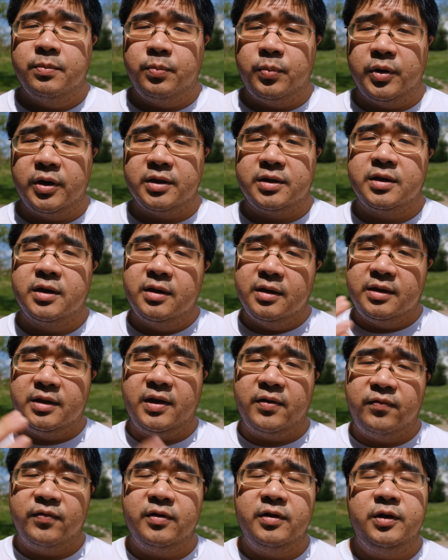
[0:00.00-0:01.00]
but
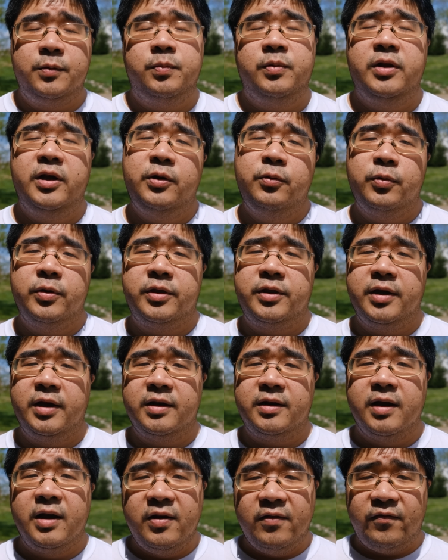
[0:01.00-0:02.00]
definitely play with
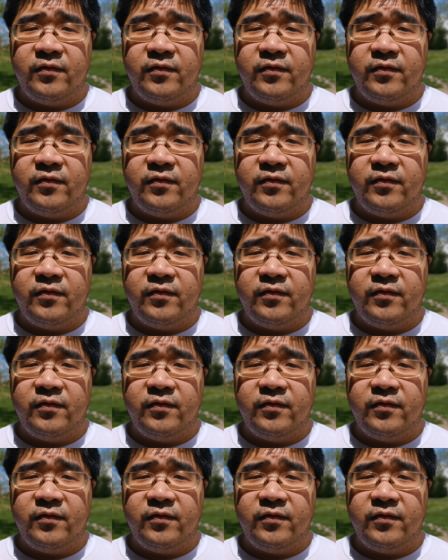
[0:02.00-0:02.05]
it.